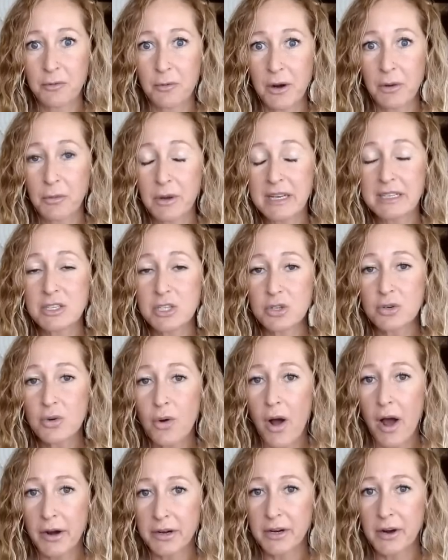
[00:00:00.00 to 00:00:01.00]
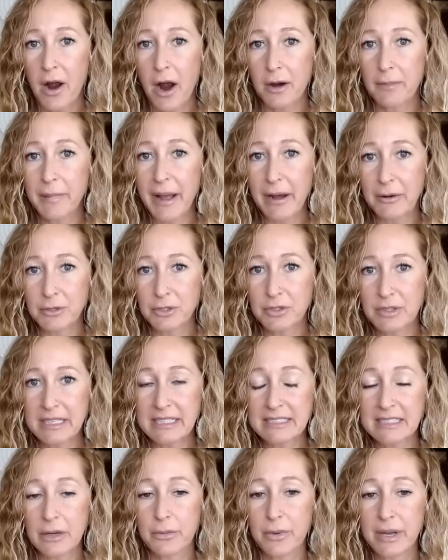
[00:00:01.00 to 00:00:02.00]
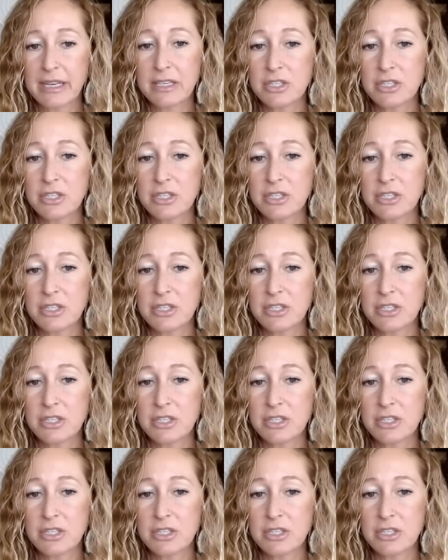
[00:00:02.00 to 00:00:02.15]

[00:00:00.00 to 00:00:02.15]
When we do honor our boundaries and we